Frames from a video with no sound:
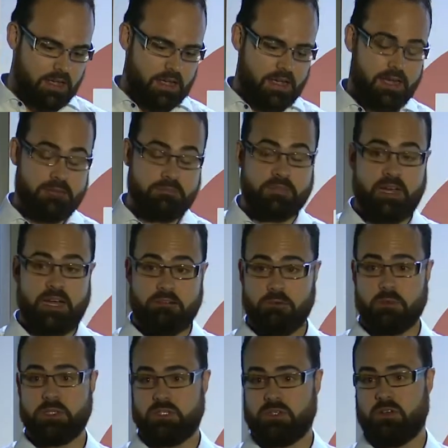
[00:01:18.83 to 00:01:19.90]
I will
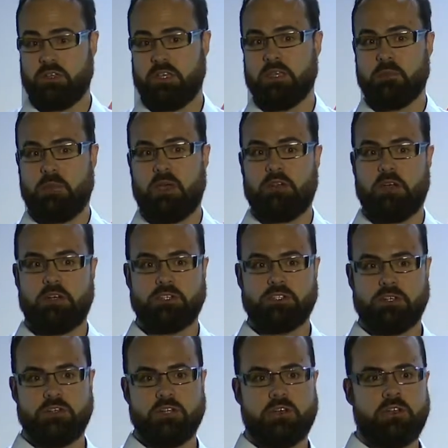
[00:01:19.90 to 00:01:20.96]
be talking about our
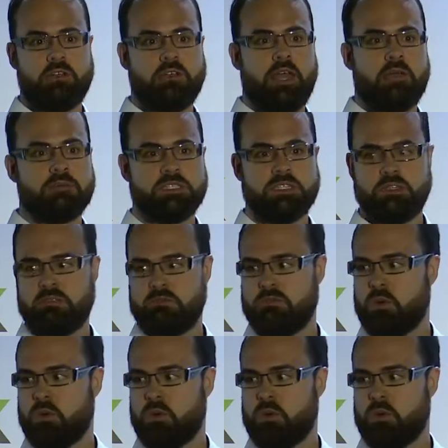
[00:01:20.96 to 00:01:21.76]
journey on Amazon,